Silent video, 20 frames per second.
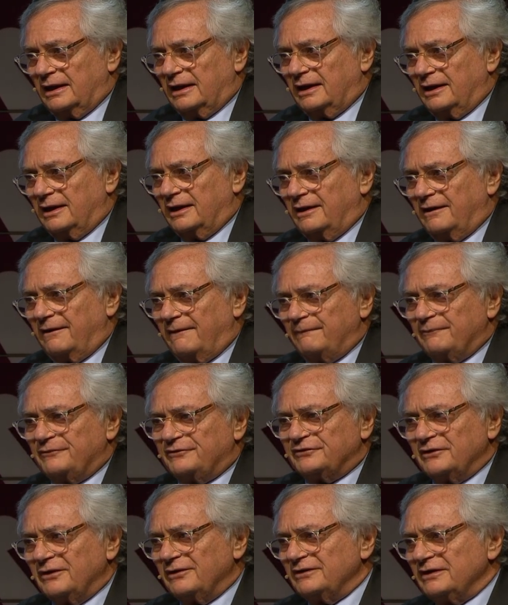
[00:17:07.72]
Uh,
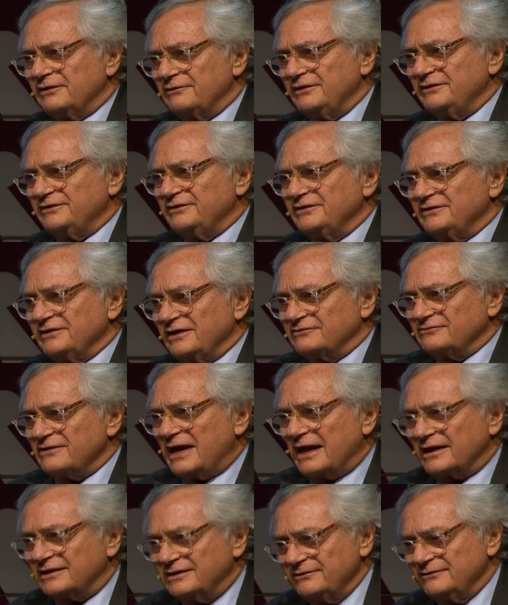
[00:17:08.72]
so there is this
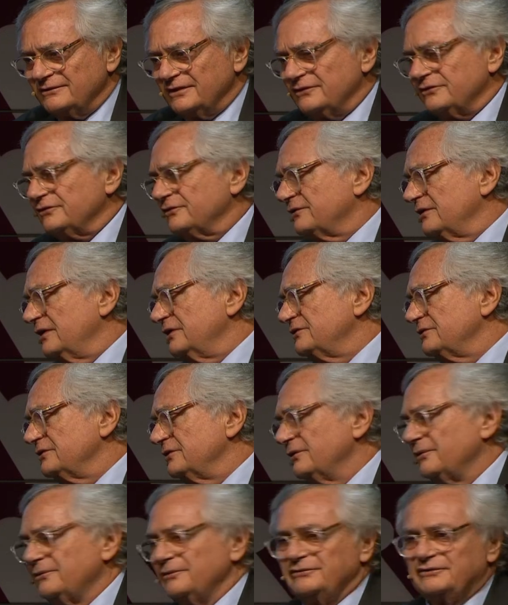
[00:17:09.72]
attractiveness of
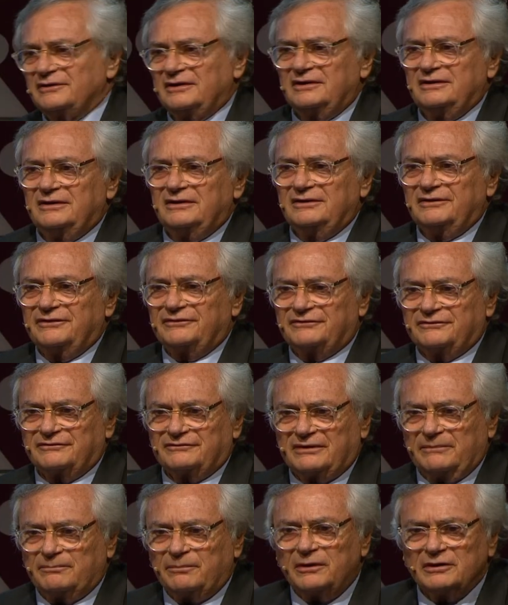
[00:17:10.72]
NGOs and this
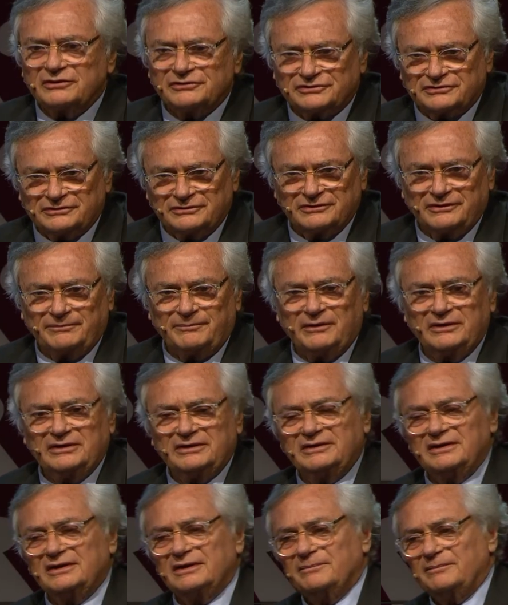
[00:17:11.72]
repulsion of
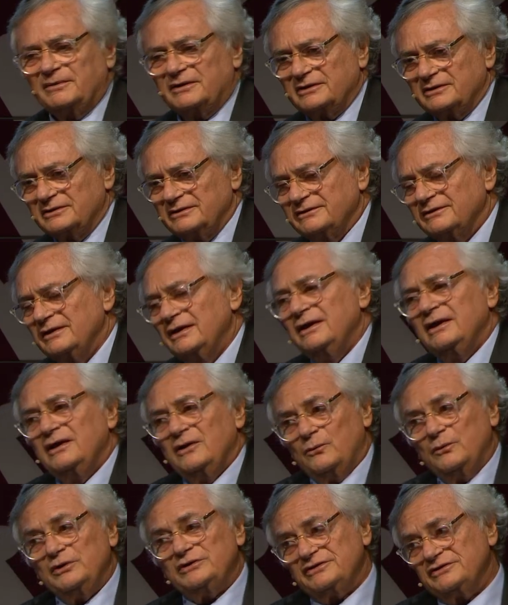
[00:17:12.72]
political parties,
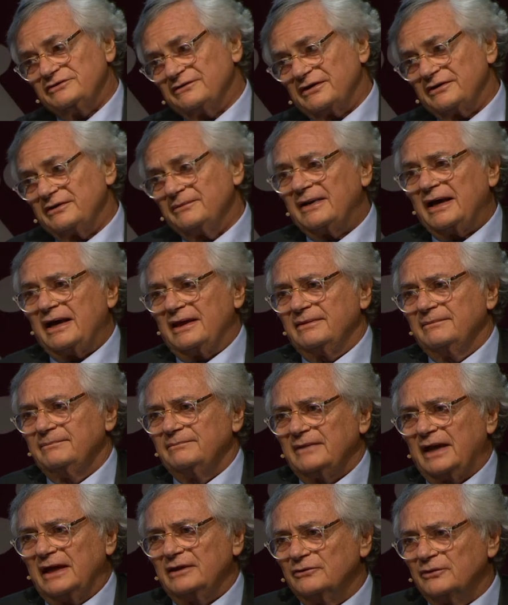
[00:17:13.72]
which is very bad.
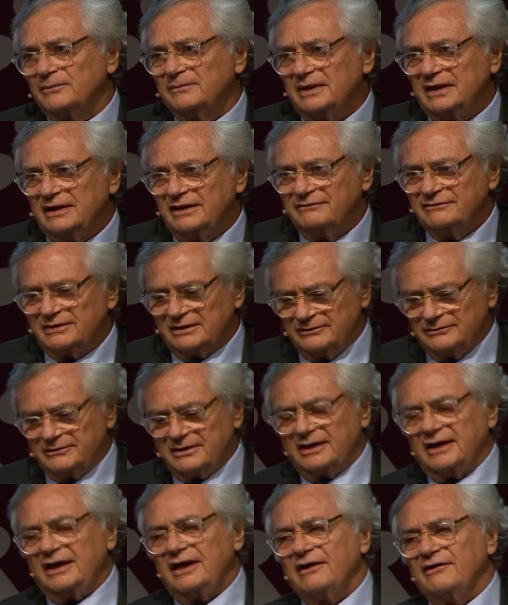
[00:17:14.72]
I don't believe that you
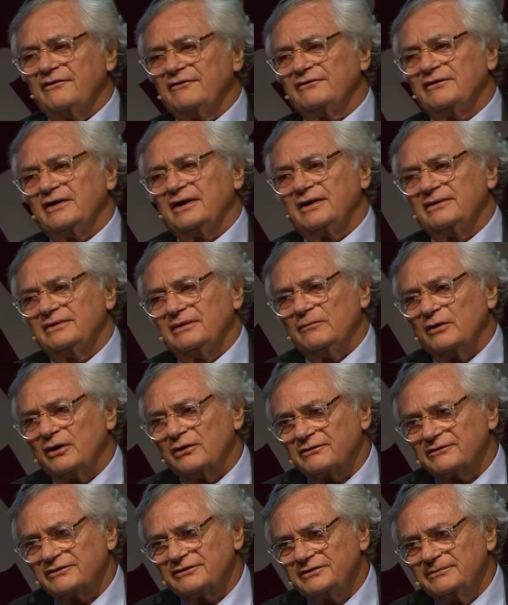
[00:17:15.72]
can have a
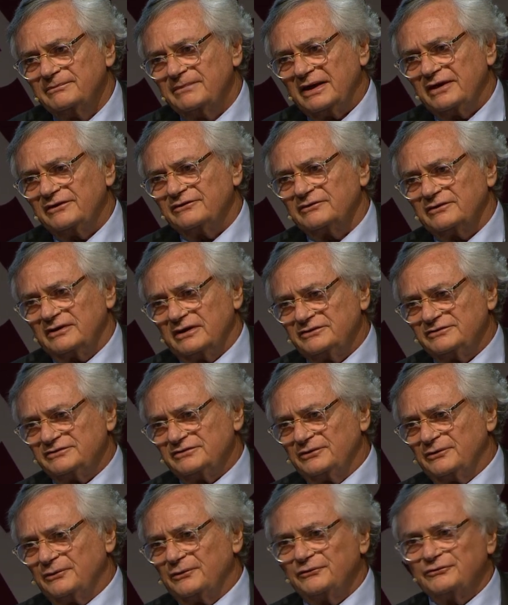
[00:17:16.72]
democracy based on
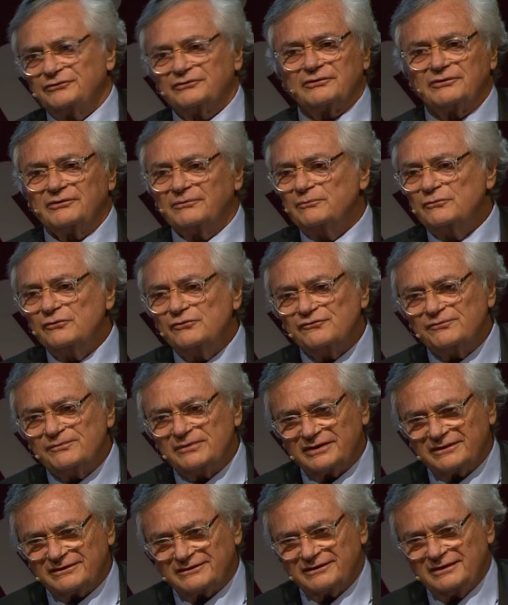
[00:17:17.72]
NGOs or on
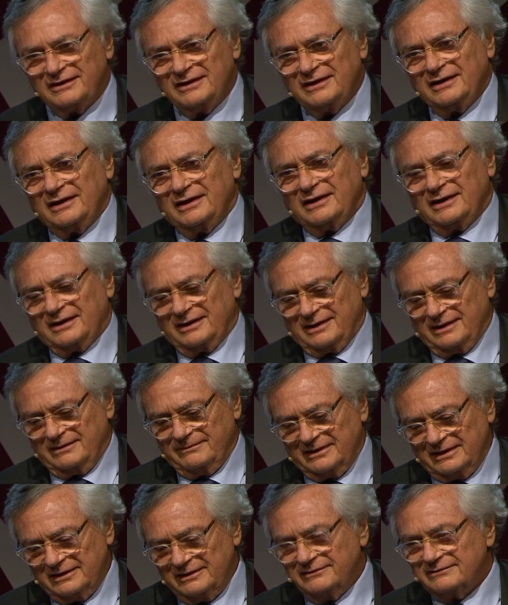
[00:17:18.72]
movements. I
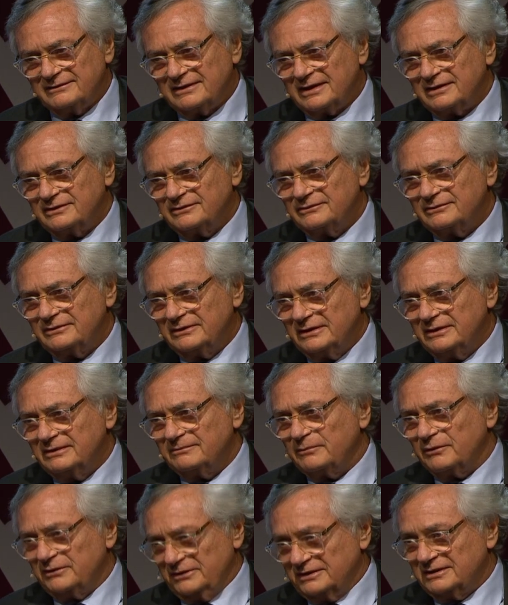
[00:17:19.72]
believe that you
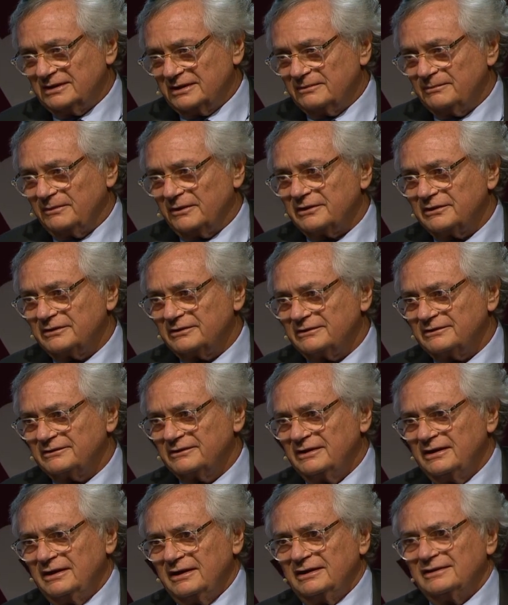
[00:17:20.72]
need political parties
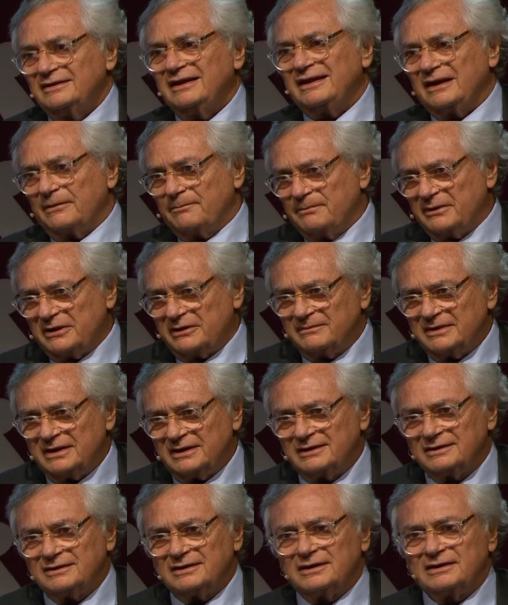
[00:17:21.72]
that are
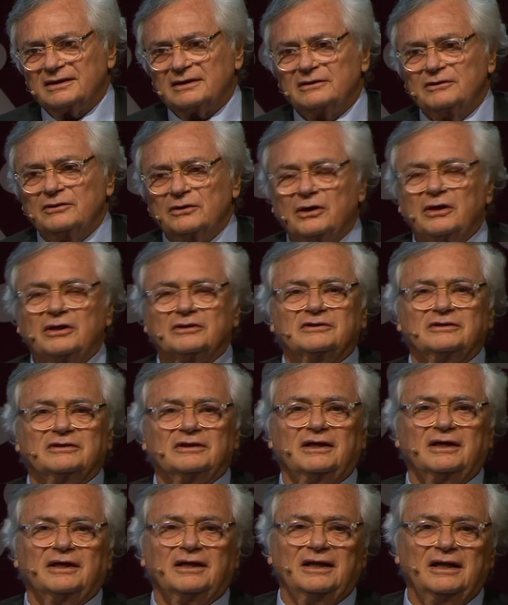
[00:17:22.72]
permanent, that are not
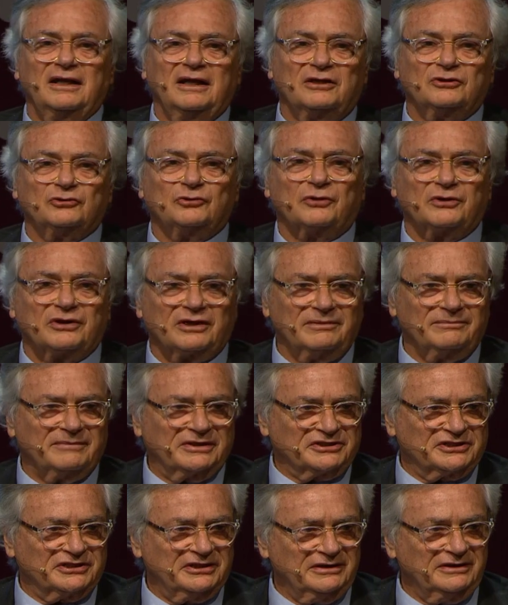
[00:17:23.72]
uh, electoral
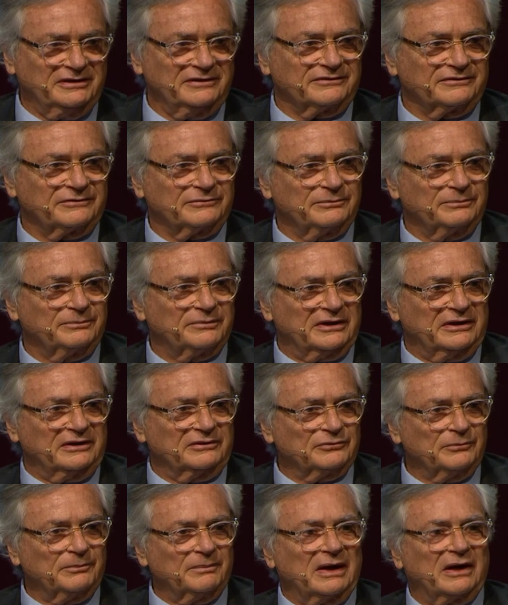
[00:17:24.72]
machines to bring
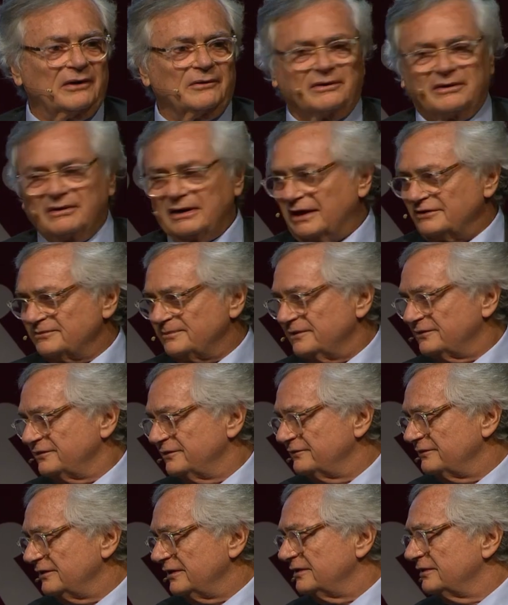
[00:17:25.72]
to power
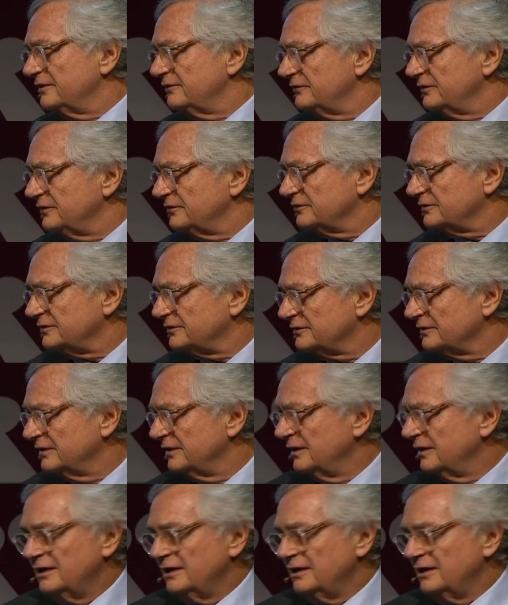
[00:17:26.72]
specific individuals.